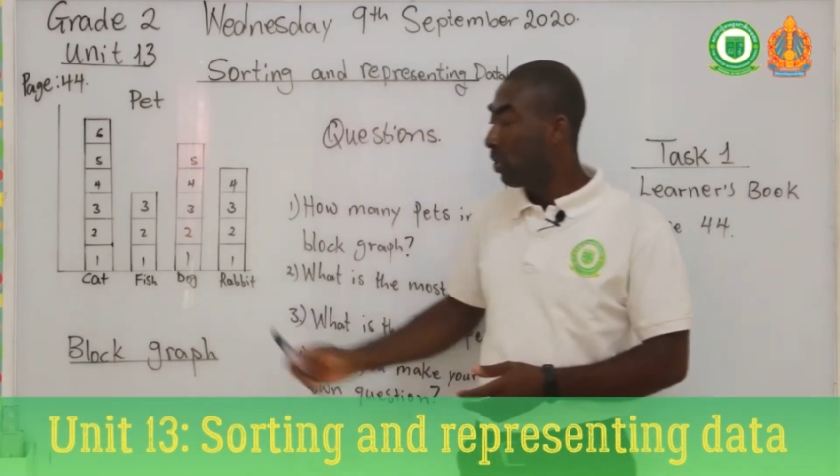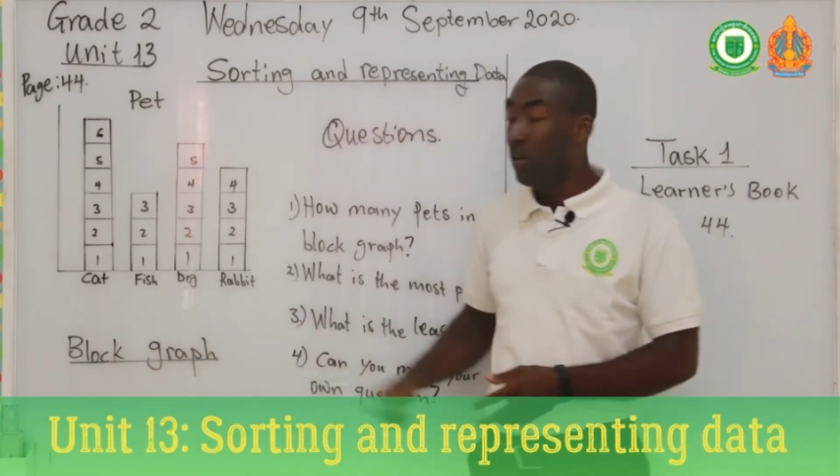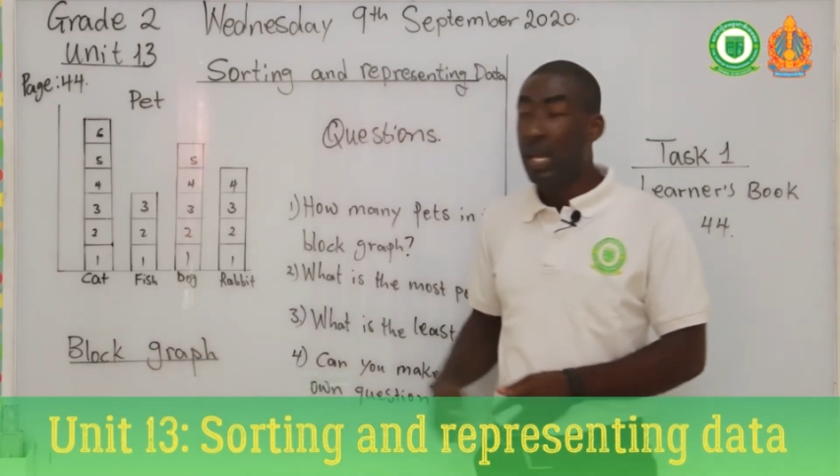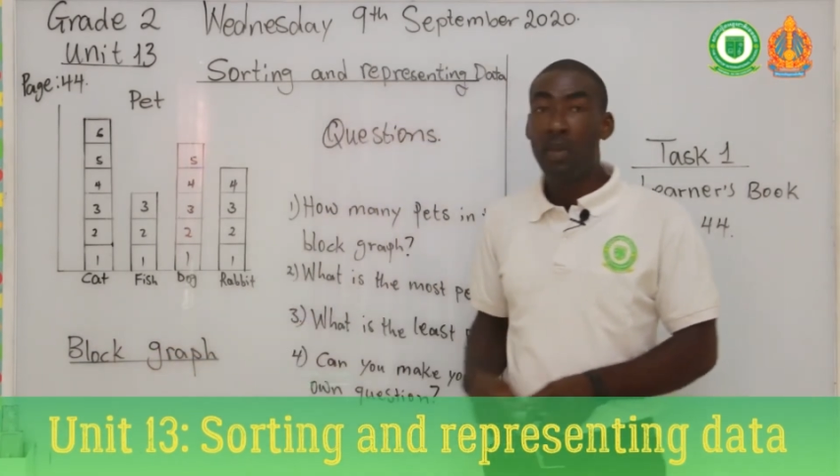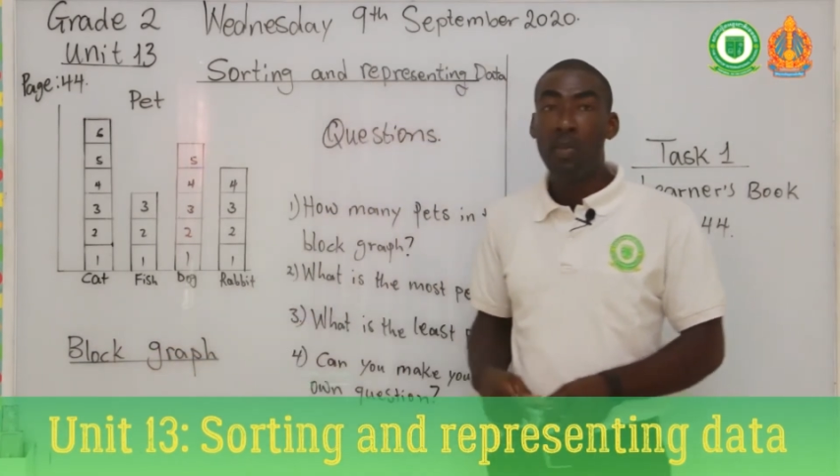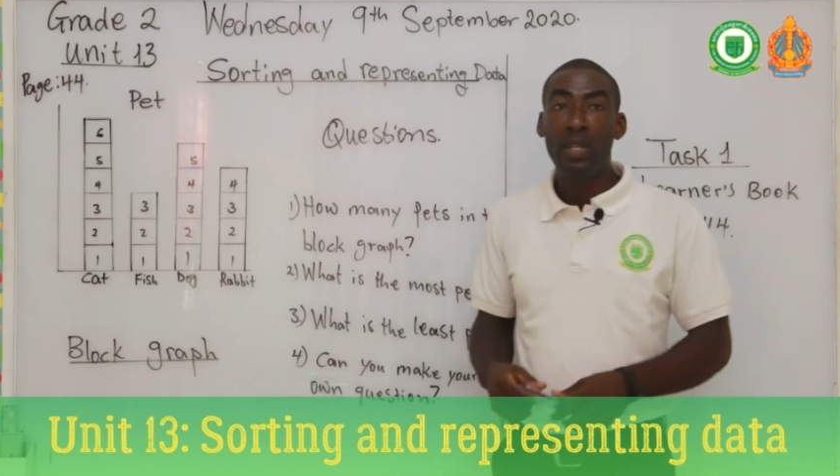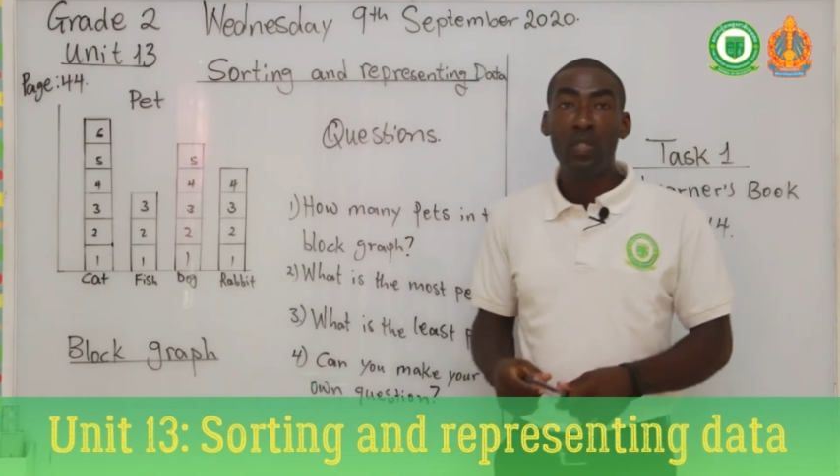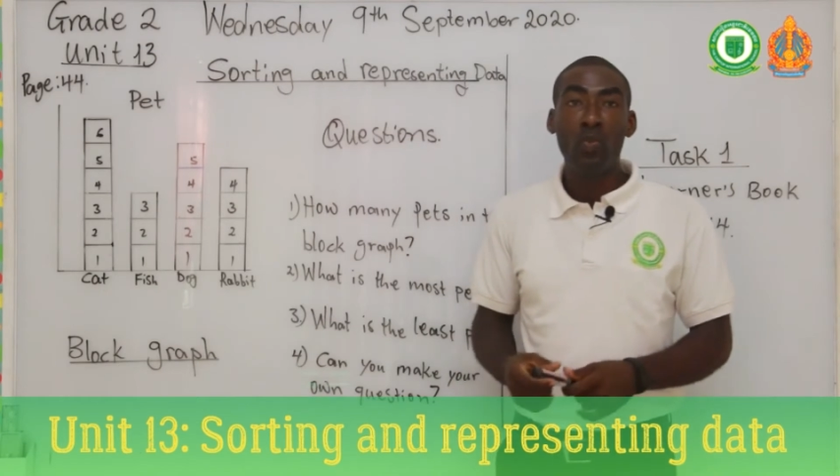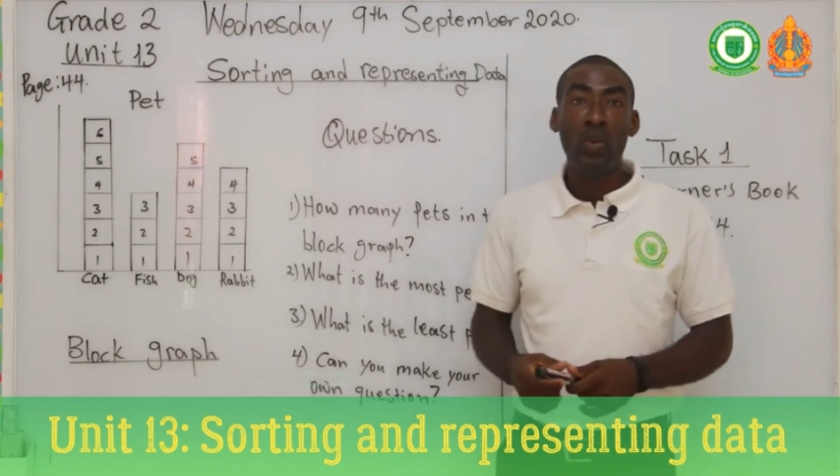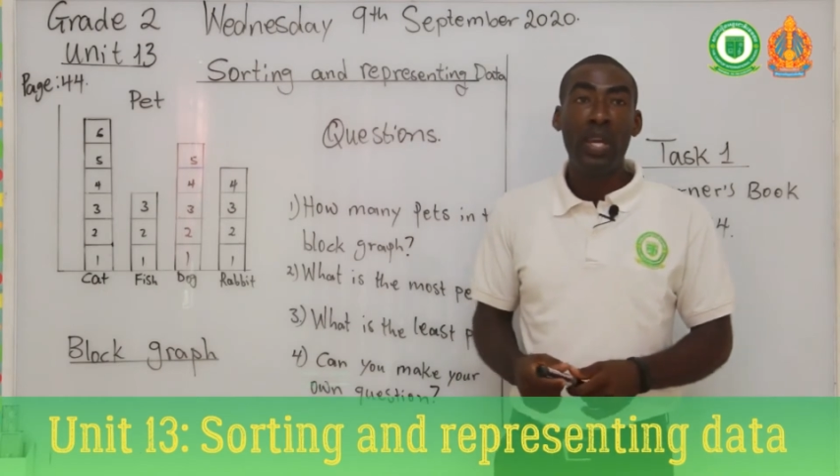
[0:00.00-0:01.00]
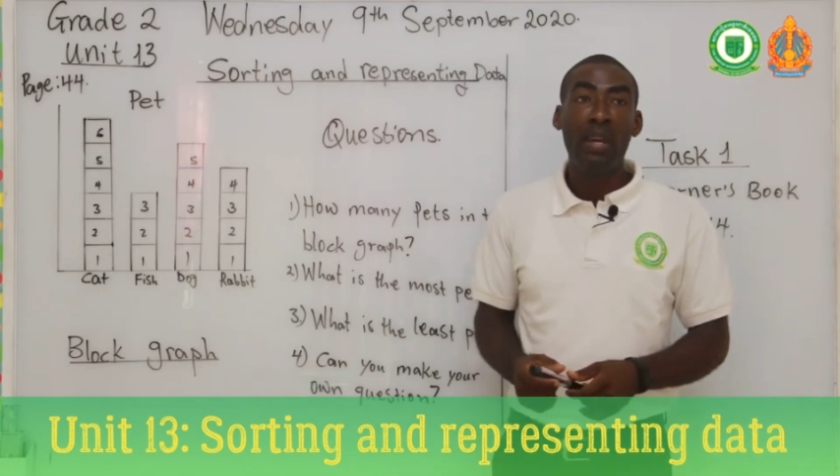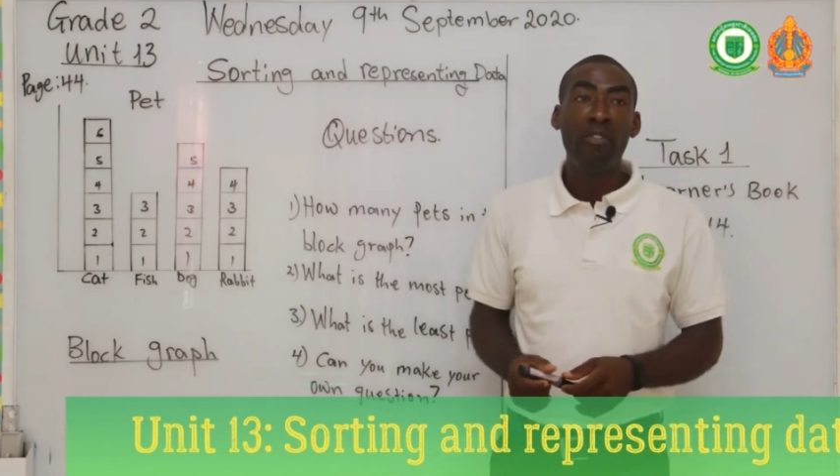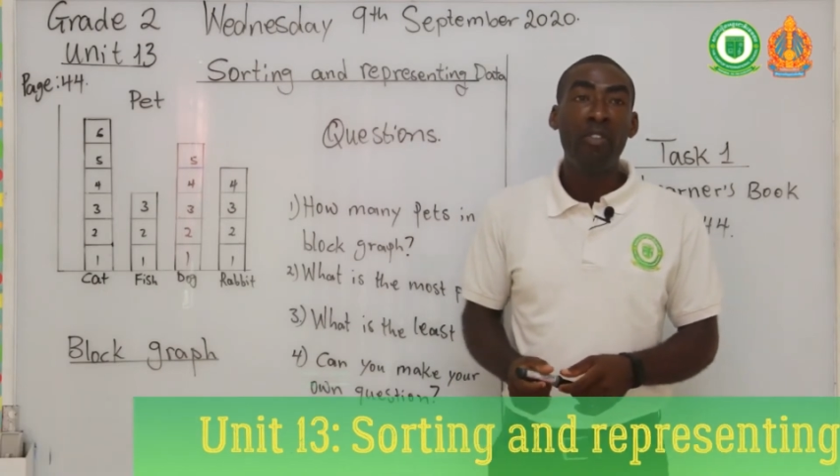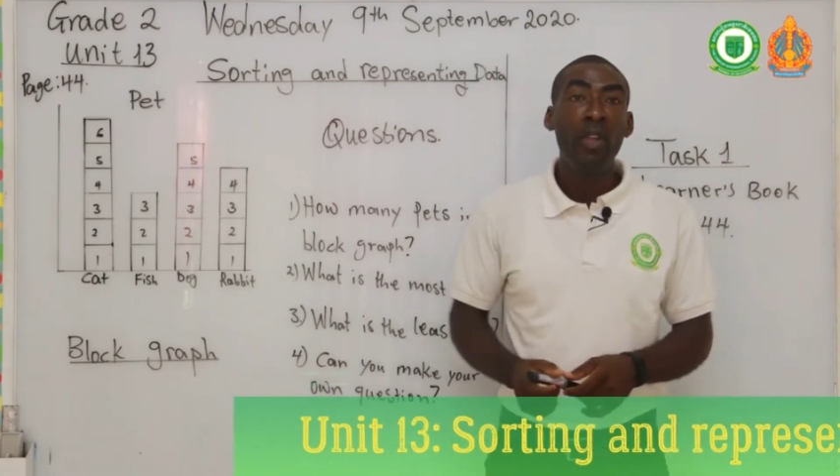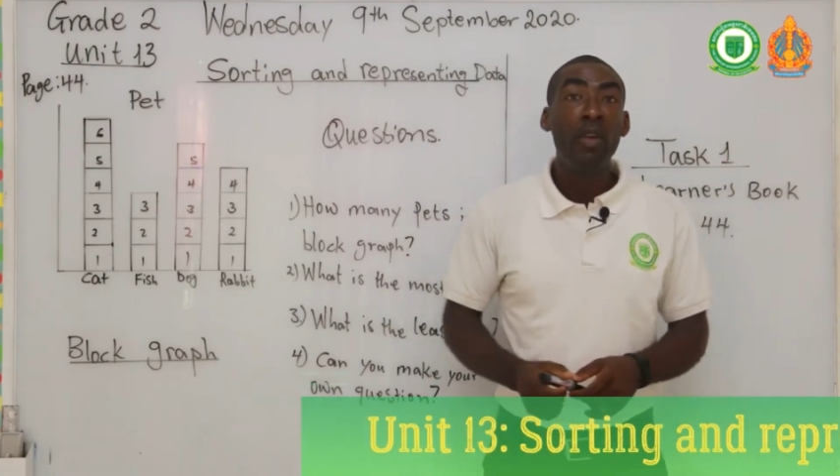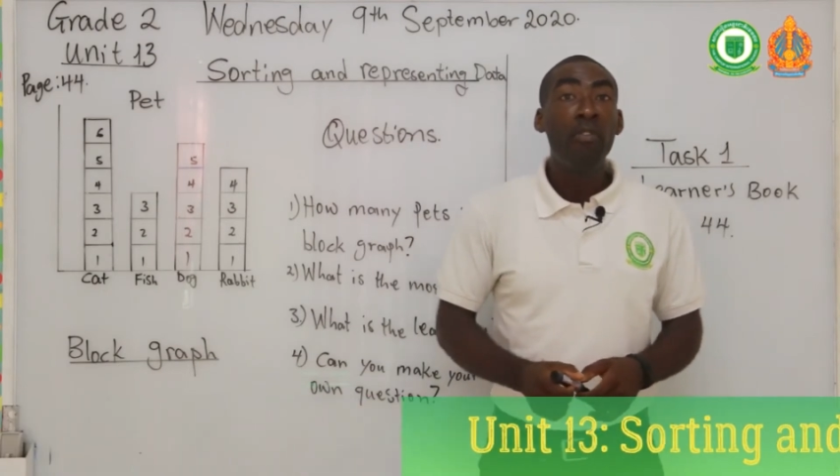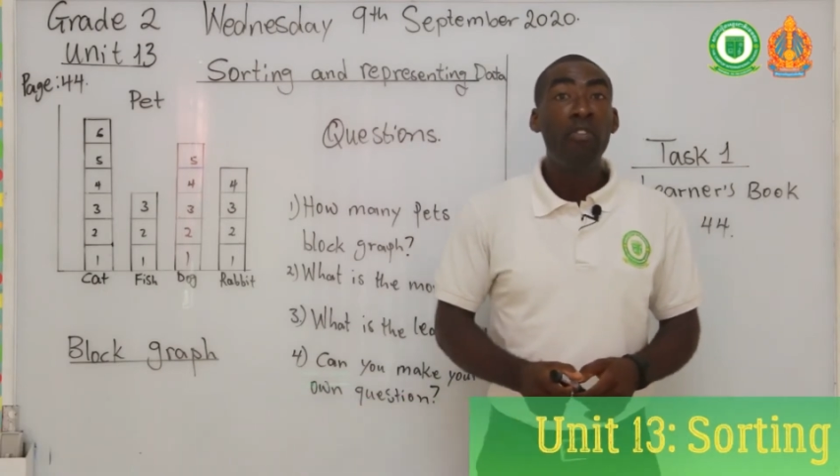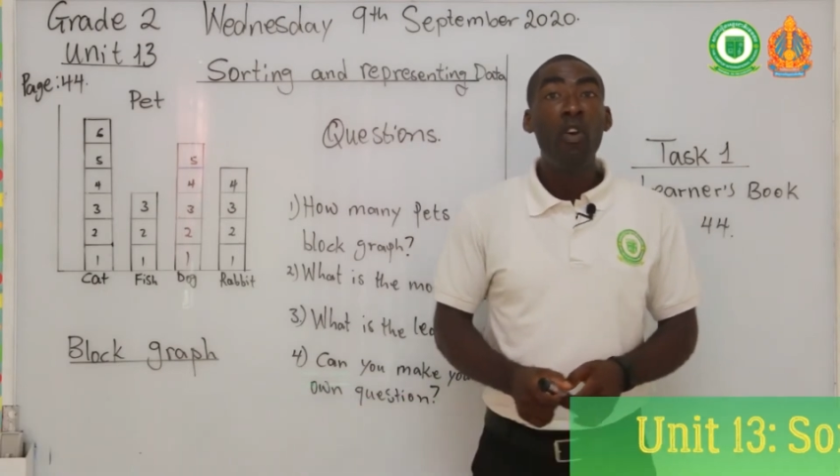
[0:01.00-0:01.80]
So that means we have